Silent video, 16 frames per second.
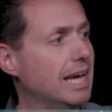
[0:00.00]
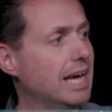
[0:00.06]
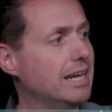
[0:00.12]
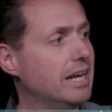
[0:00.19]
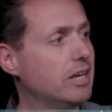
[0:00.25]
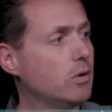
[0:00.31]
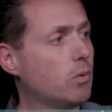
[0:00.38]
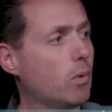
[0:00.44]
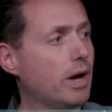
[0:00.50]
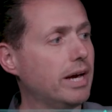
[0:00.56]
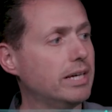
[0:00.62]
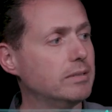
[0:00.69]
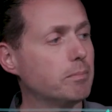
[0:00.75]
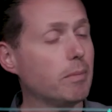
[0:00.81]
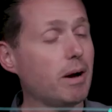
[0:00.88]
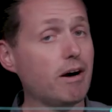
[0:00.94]
in any
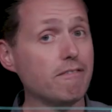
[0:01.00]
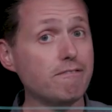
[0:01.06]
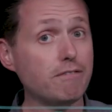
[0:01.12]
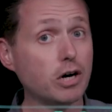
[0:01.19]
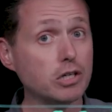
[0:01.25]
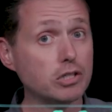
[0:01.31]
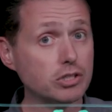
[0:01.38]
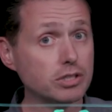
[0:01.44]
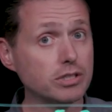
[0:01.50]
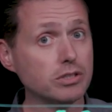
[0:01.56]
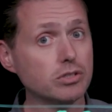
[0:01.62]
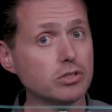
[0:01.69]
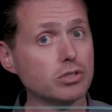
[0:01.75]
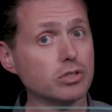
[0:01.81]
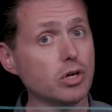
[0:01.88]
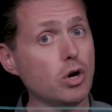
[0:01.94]
way
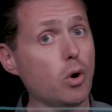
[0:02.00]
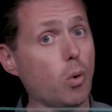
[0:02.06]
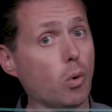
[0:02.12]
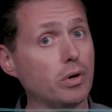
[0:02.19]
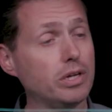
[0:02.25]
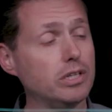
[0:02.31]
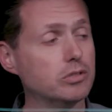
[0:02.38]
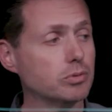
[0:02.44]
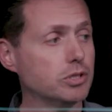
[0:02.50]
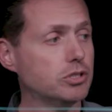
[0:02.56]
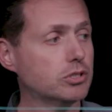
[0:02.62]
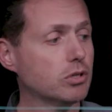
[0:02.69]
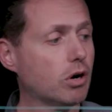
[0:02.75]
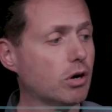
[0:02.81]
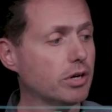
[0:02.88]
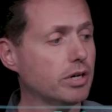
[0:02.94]
malfunctions or needs
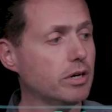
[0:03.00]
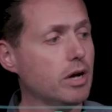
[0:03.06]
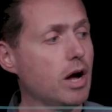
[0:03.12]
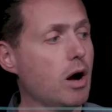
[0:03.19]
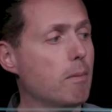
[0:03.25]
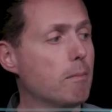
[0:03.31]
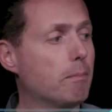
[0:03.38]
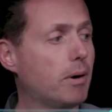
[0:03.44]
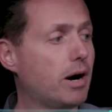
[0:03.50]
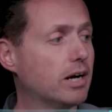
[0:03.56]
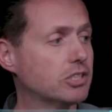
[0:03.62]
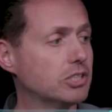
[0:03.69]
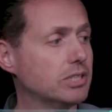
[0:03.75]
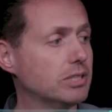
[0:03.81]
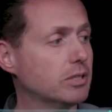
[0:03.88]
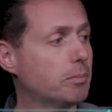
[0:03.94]
restarted,
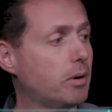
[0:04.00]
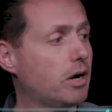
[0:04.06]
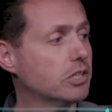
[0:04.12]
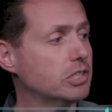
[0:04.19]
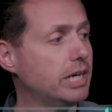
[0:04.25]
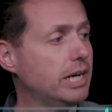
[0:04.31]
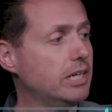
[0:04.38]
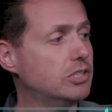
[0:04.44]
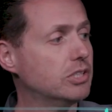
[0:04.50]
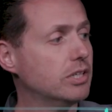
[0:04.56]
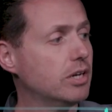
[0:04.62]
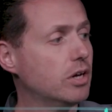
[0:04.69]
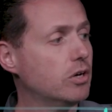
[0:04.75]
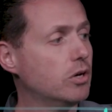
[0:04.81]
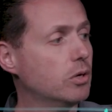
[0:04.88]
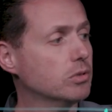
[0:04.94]
BOSH, the BOSH
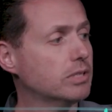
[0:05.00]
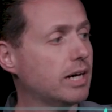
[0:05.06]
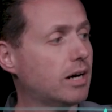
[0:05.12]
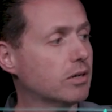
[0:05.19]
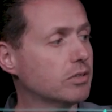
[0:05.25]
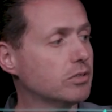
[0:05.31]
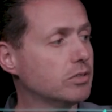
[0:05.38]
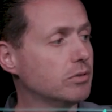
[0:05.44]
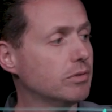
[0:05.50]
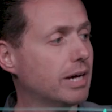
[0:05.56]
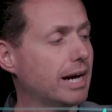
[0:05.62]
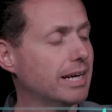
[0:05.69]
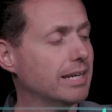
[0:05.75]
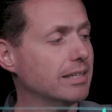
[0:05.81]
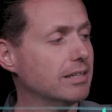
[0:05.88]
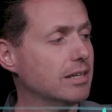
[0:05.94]
agent knows how to do
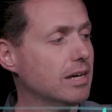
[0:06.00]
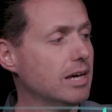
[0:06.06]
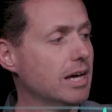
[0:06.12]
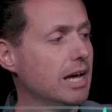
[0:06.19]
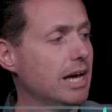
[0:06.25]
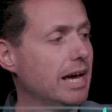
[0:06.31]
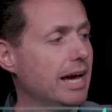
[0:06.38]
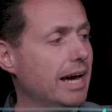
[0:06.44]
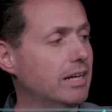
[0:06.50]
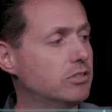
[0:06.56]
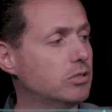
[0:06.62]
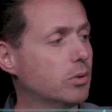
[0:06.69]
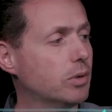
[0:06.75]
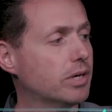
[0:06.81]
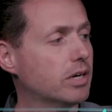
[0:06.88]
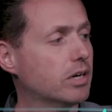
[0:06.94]
that. And
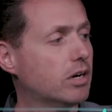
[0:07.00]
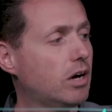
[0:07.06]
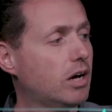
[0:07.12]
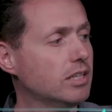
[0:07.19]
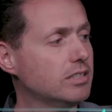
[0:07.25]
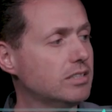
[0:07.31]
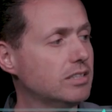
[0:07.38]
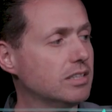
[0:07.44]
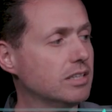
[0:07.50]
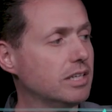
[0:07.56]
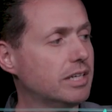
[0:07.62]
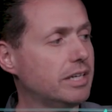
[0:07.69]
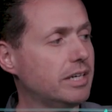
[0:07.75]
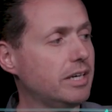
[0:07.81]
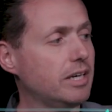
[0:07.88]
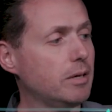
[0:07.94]
so it can constantly
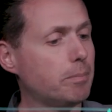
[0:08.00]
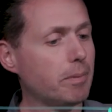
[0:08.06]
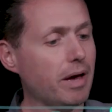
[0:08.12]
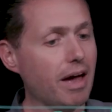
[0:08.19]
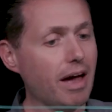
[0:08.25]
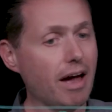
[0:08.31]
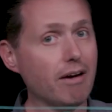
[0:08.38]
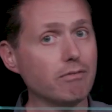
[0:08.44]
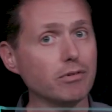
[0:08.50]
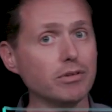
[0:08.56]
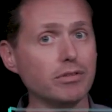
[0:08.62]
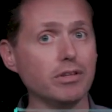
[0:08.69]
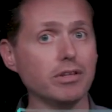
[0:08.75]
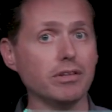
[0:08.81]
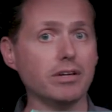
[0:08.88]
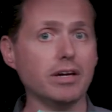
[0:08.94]
keep
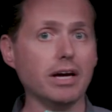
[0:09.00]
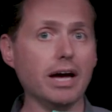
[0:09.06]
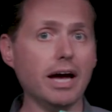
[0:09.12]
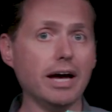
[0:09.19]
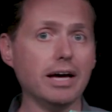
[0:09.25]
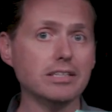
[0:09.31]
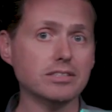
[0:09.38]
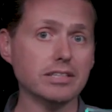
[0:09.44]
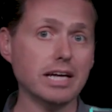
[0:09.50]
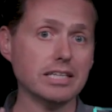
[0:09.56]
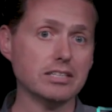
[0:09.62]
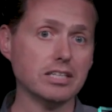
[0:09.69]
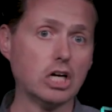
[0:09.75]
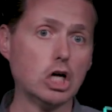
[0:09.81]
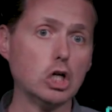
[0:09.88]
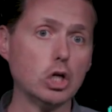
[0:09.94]
everything that it has in
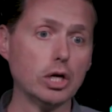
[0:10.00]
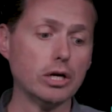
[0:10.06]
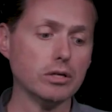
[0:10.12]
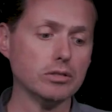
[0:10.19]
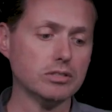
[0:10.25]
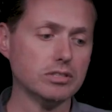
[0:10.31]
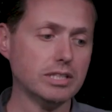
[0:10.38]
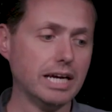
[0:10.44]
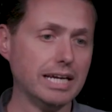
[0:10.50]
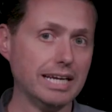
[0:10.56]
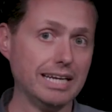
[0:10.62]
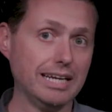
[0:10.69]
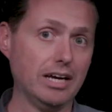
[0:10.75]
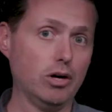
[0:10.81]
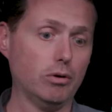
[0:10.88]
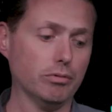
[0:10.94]
that declared state
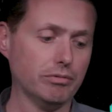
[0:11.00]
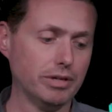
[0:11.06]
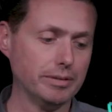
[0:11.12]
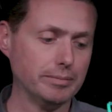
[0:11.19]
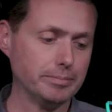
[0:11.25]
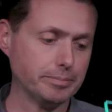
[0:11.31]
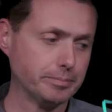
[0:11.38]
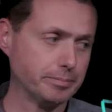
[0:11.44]
and healthy.